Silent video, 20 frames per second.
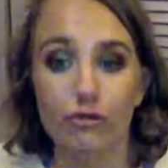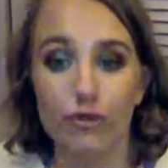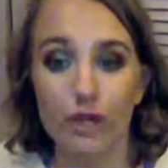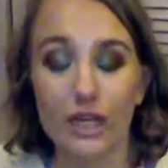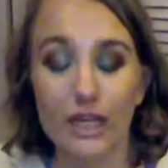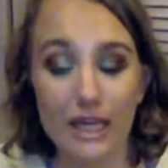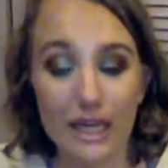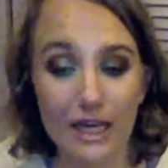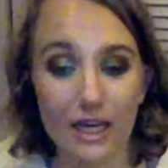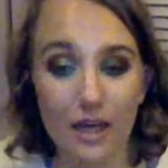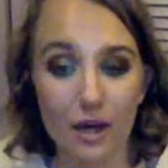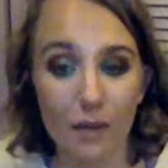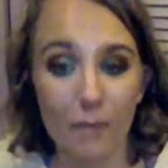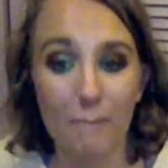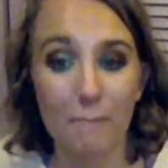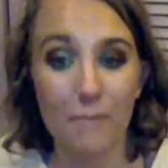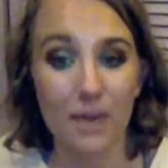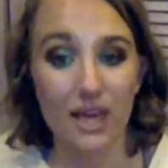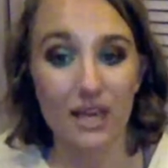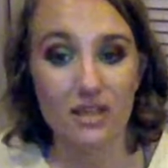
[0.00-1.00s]
freaking
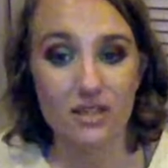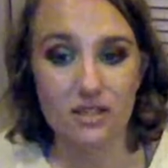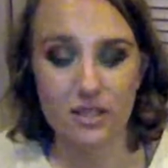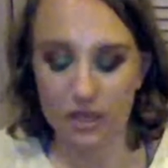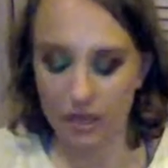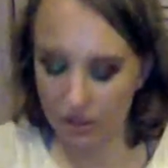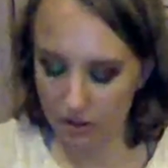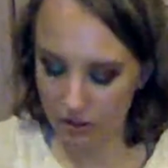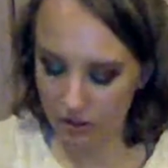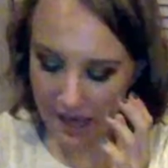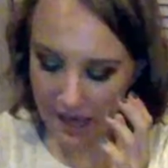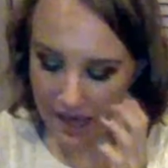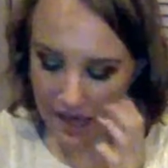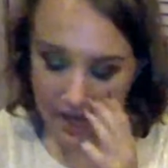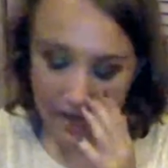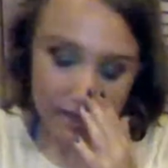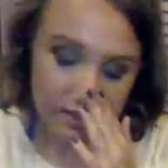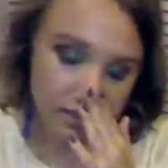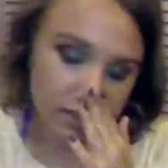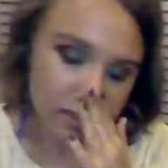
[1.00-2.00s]
amazing.
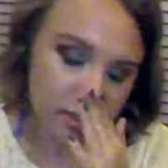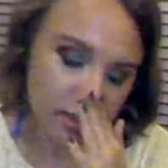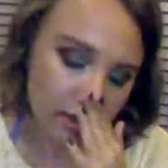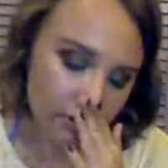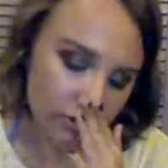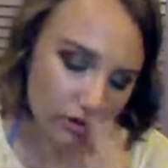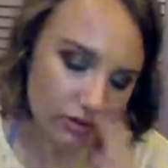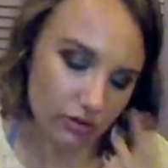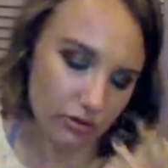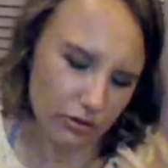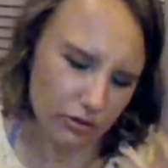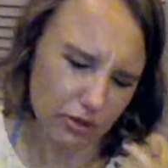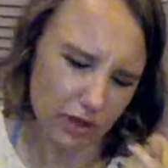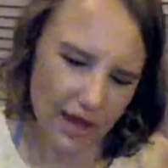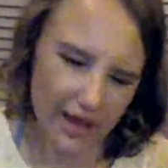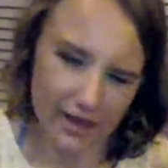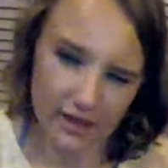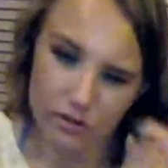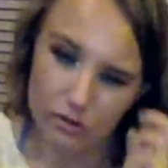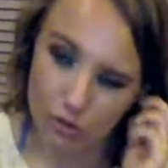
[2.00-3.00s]
It's such a
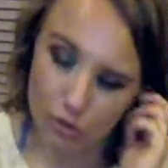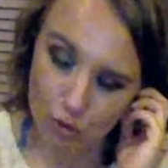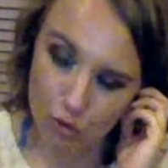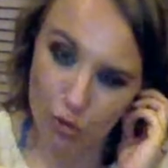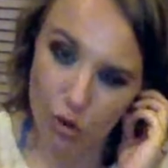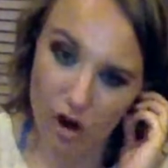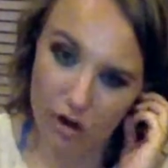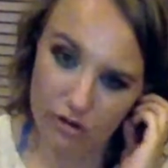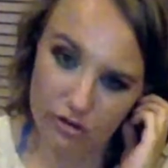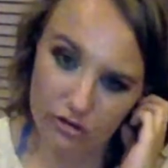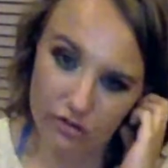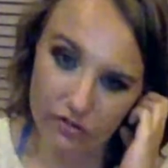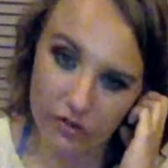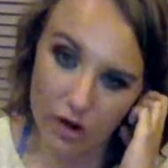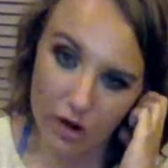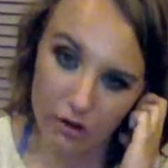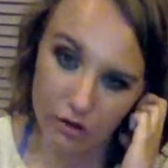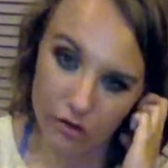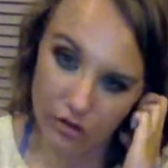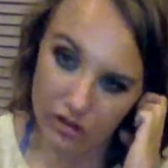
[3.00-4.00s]
light wash of
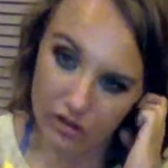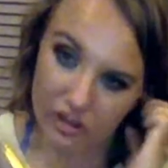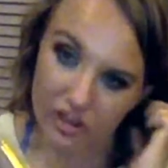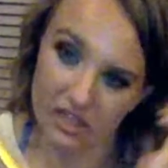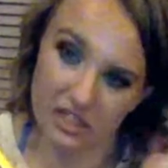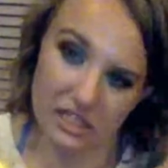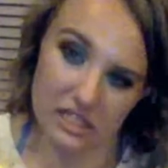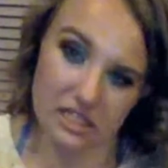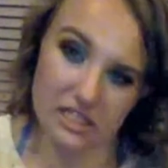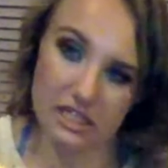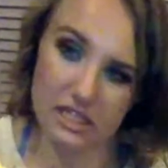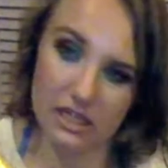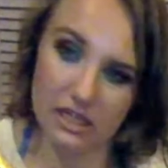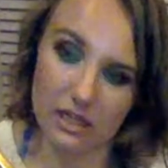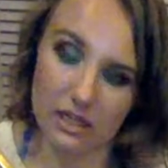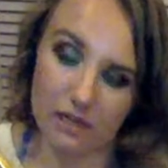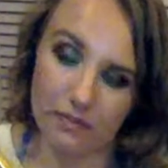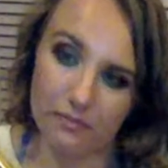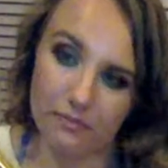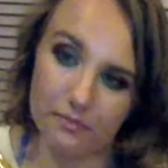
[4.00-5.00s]
color. This
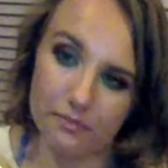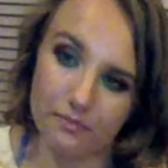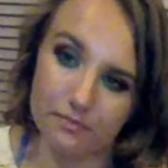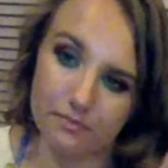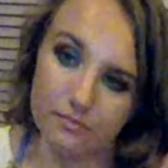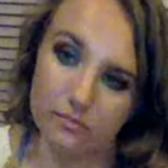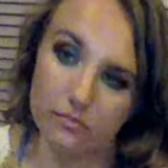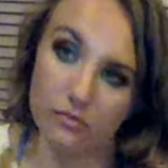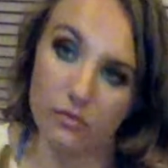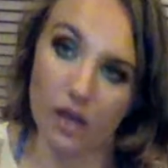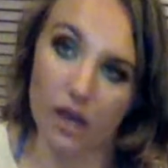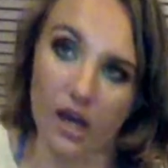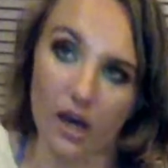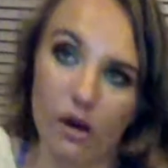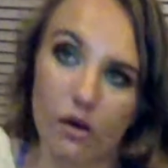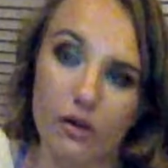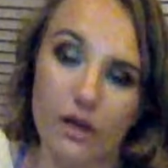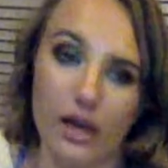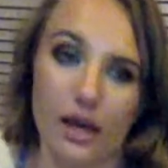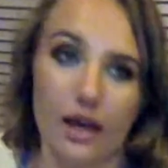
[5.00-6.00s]
isn't.
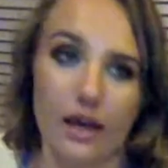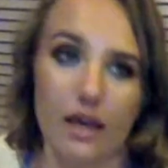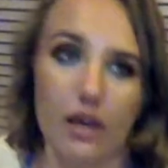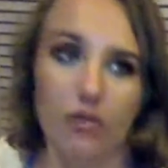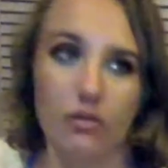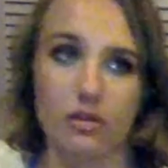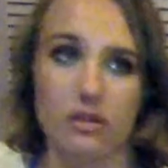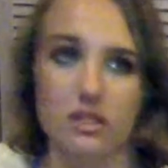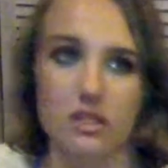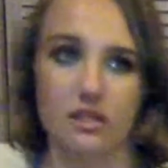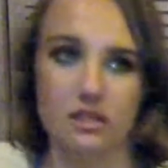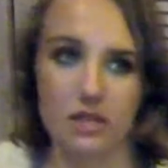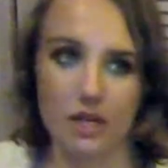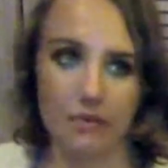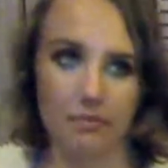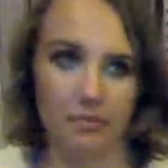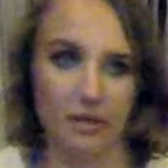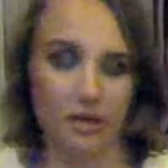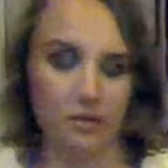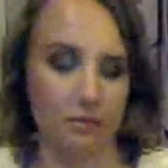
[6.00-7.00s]
Okay, I can't really say it's
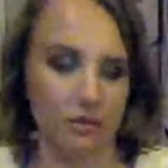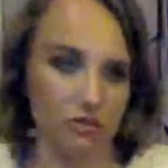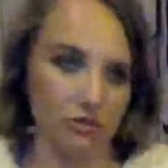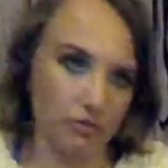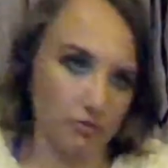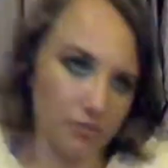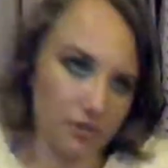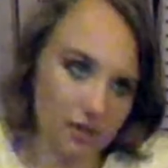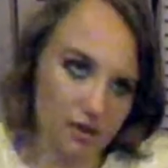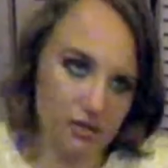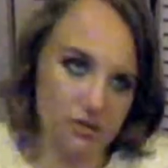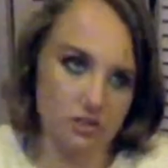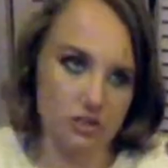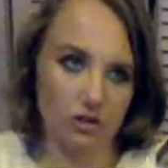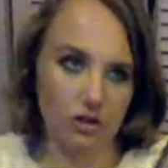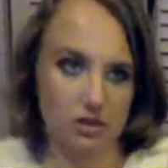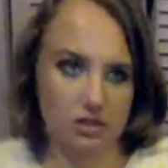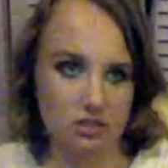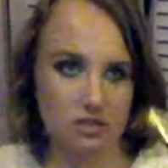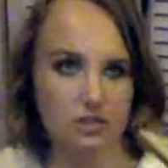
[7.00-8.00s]
not pigmented because
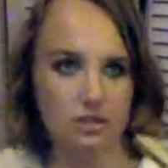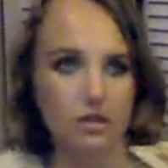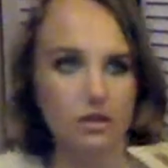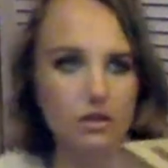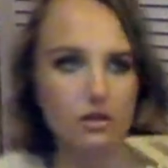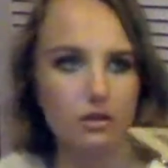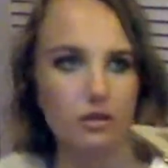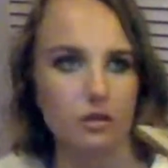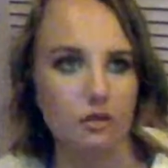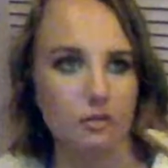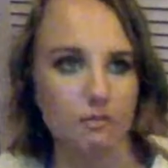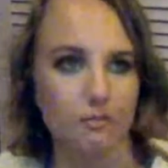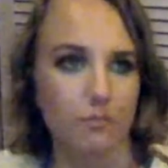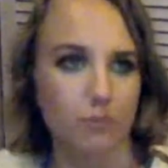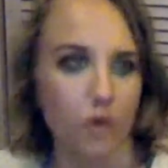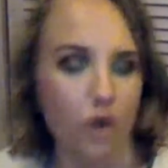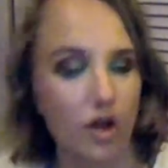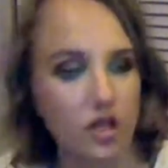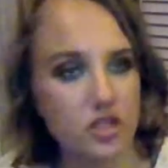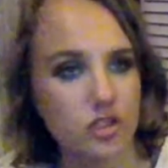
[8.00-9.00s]
there is the
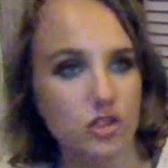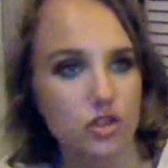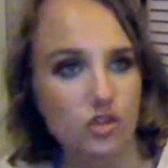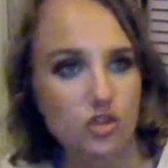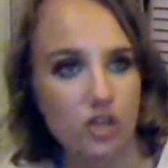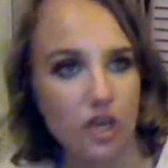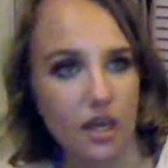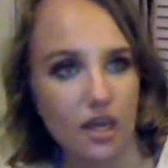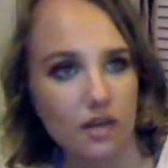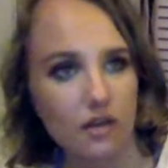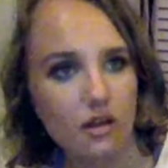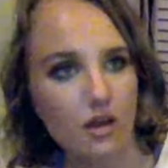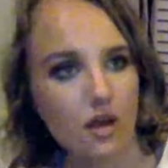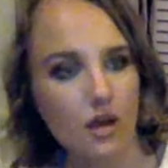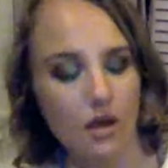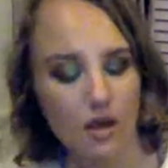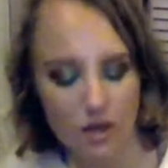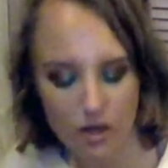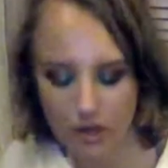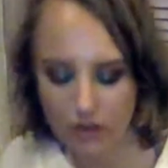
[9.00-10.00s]
bronzer shade.
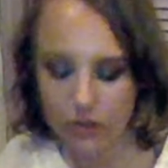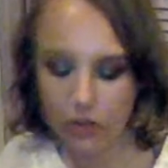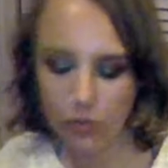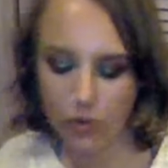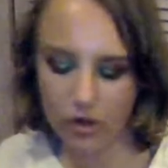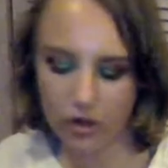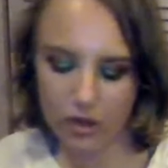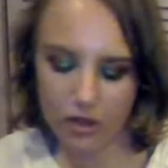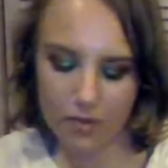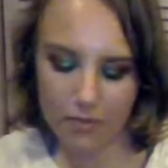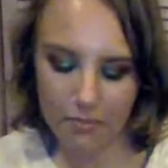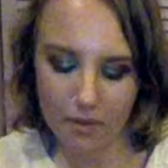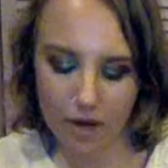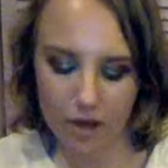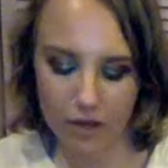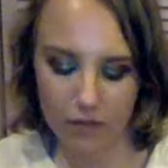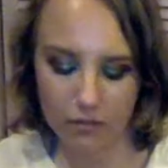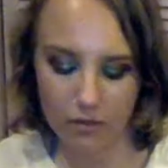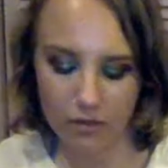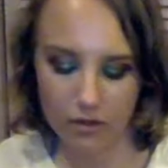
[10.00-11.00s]
The one on the
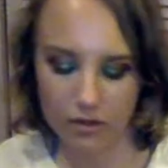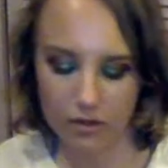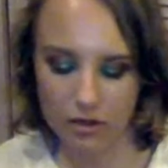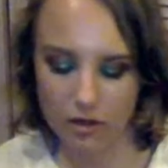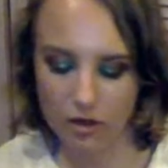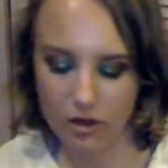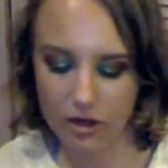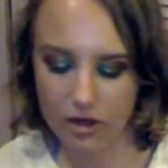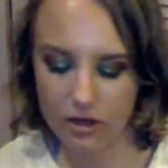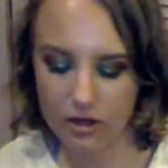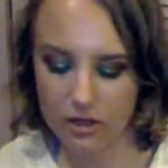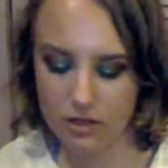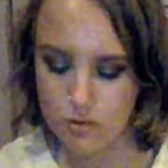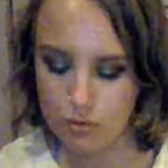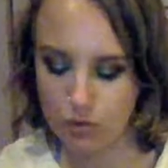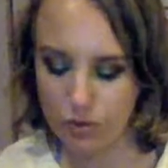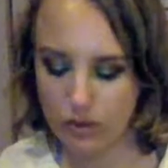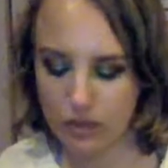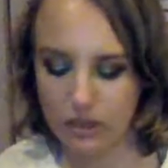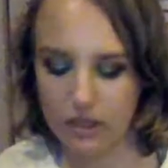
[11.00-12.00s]
bottom on here, it is
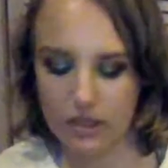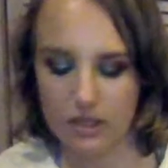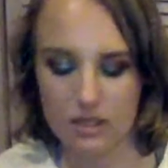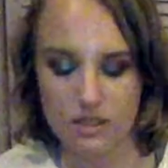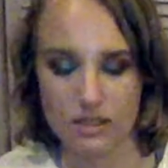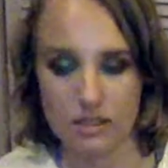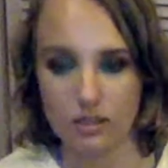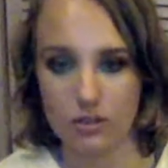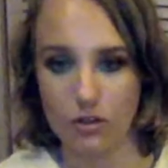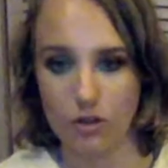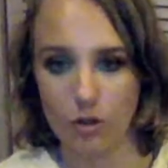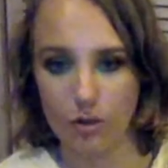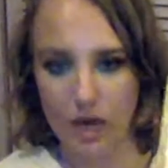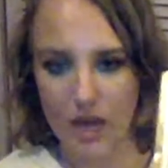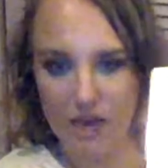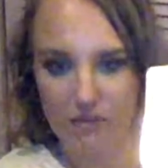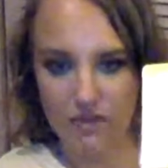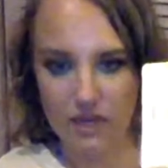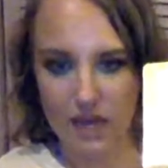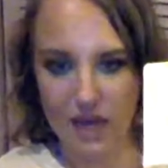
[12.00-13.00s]
really easy to go
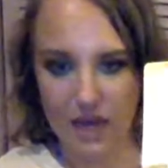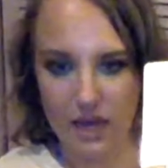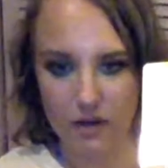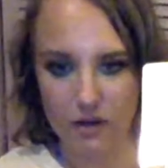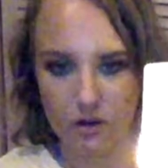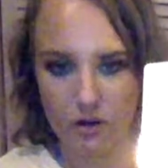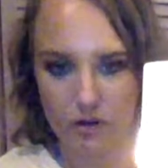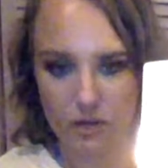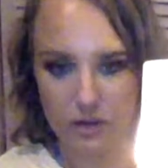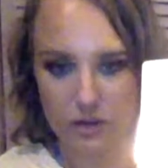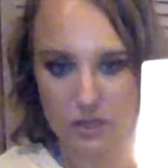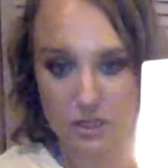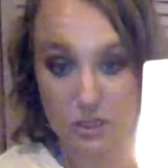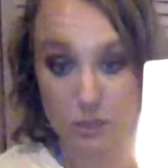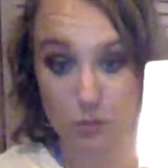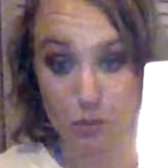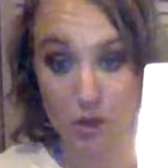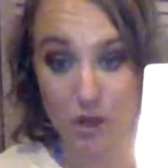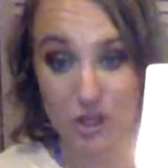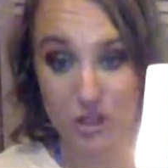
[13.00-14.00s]
heavy-handed on this
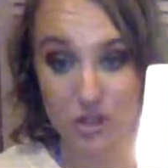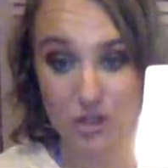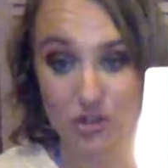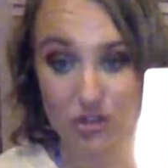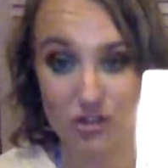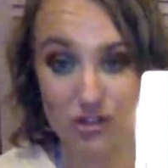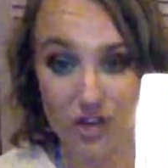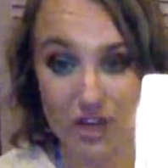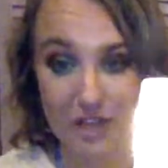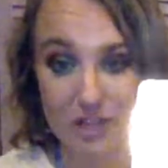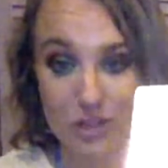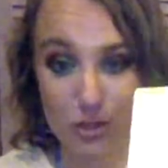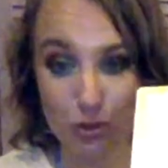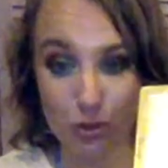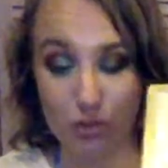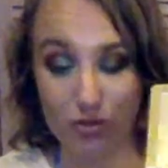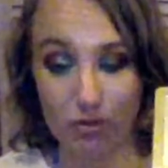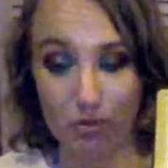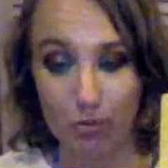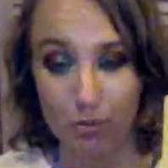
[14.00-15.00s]
bronzer shade, so
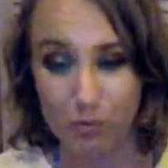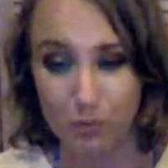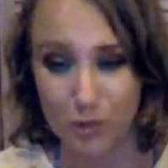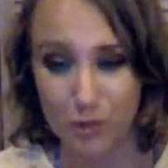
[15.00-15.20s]
you have to